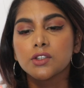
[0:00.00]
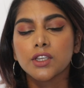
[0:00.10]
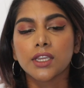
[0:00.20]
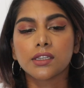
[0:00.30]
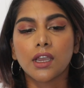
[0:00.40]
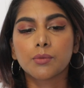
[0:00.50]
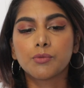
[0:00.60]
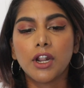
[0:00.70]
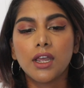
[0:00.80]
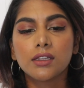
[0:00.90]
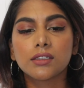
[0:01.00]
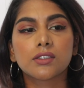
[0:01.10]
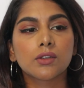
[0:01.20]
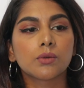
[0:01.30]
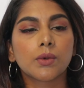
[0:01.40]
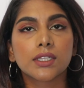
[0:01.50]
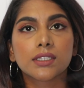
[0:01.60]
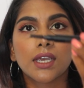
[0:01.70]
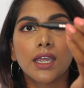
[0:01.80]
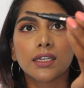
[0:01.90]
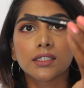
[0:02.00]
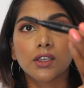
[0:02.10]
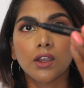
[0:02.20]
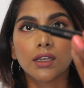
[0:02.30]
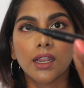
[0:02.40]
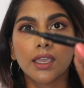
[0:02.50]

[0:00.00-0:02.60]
in the shade dark bronze. So on one side it's got